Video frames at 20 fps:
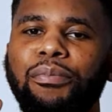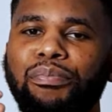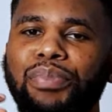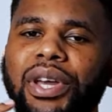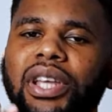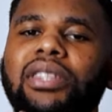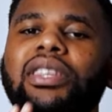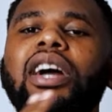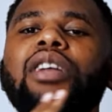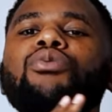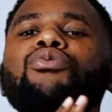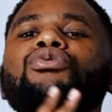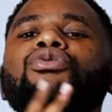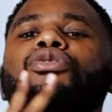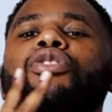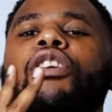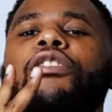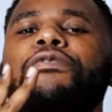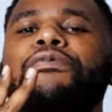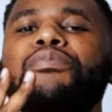Peter, do
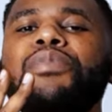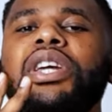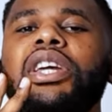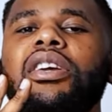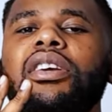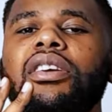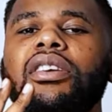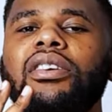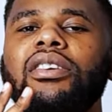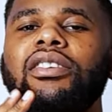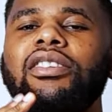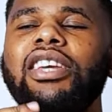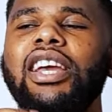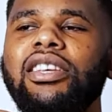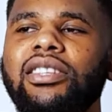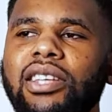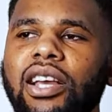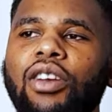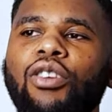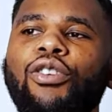you love me?
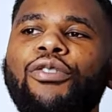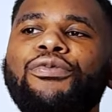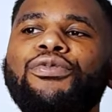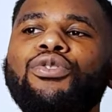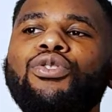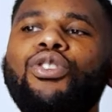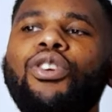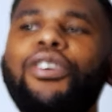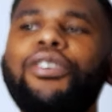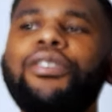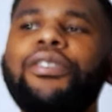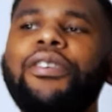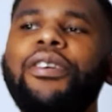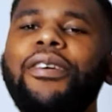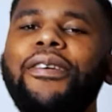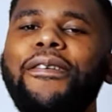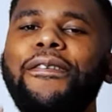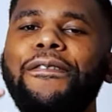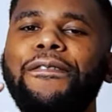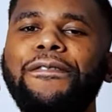Yes, I love you, Lord.
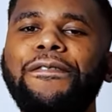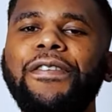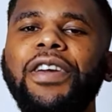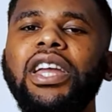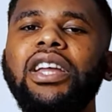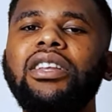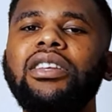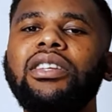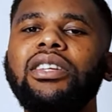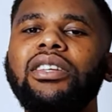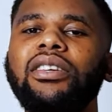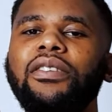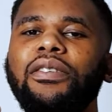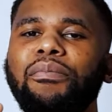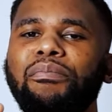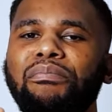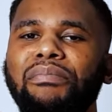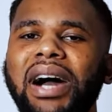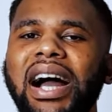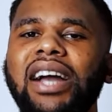Feed
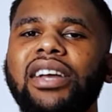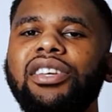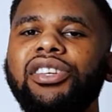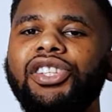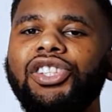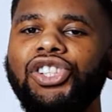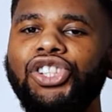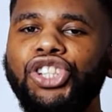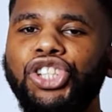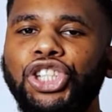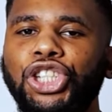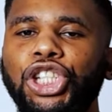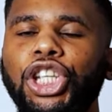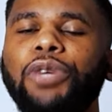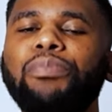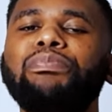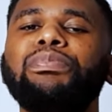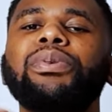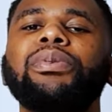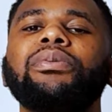my
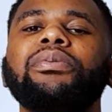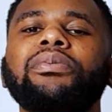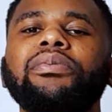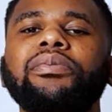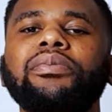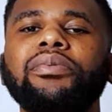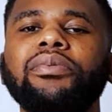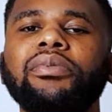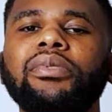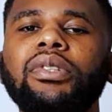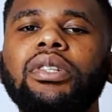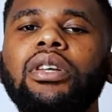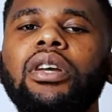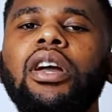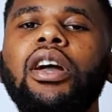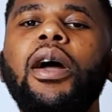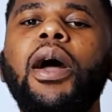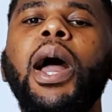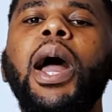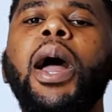sheep.
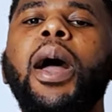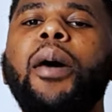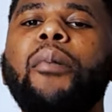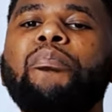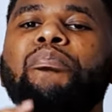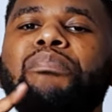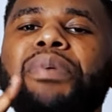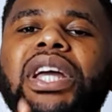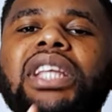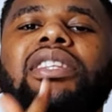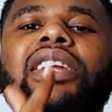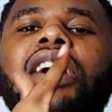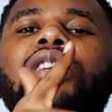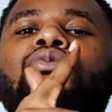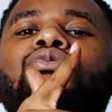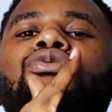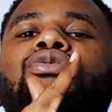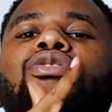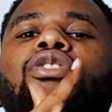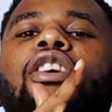Peter,
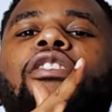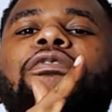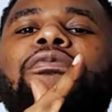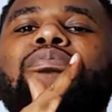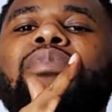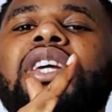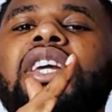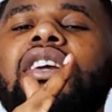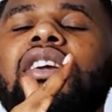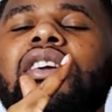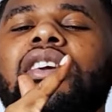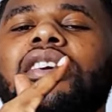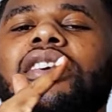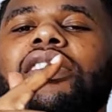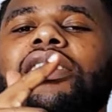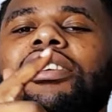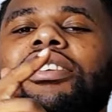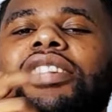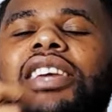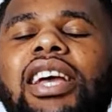do you love
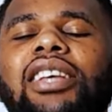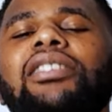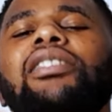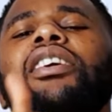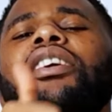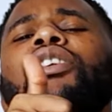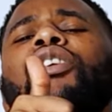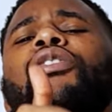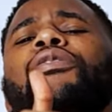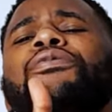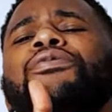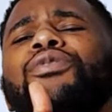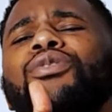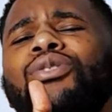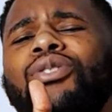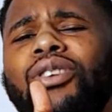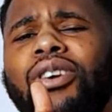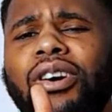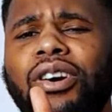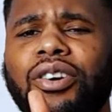me? Yes, I love
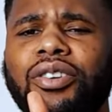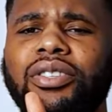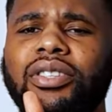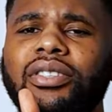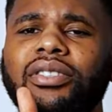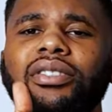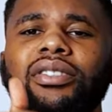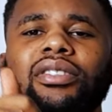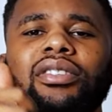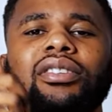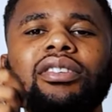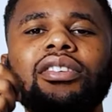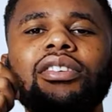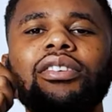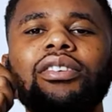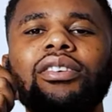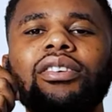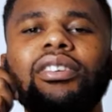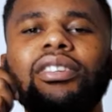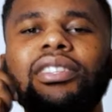you, Lord.
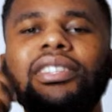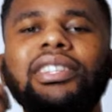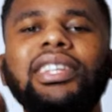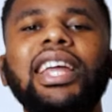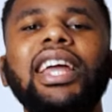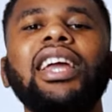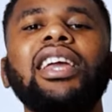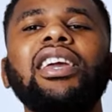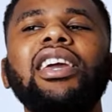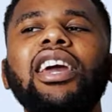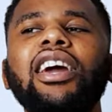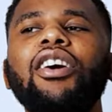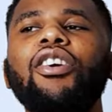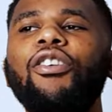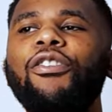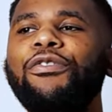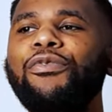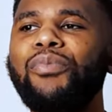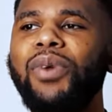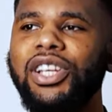Take
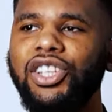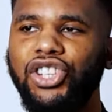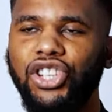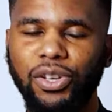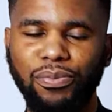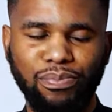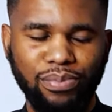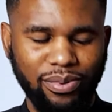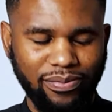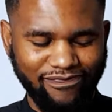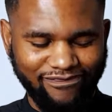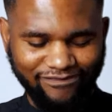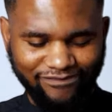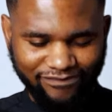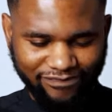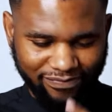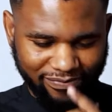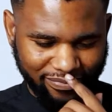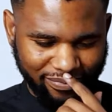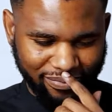care of my sheep.
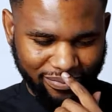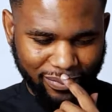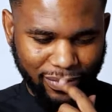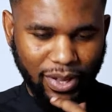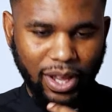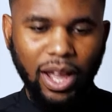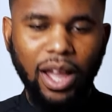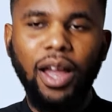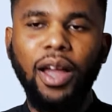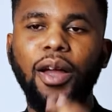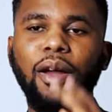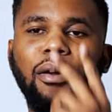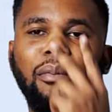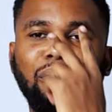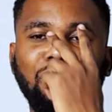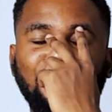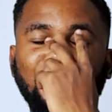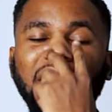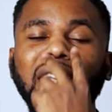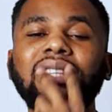
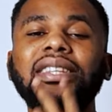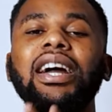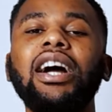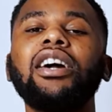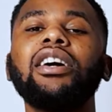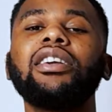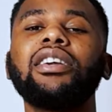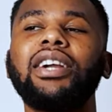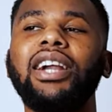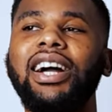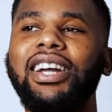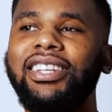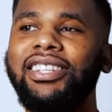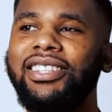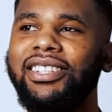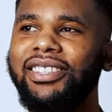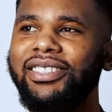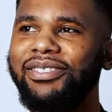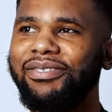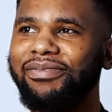Peter cried.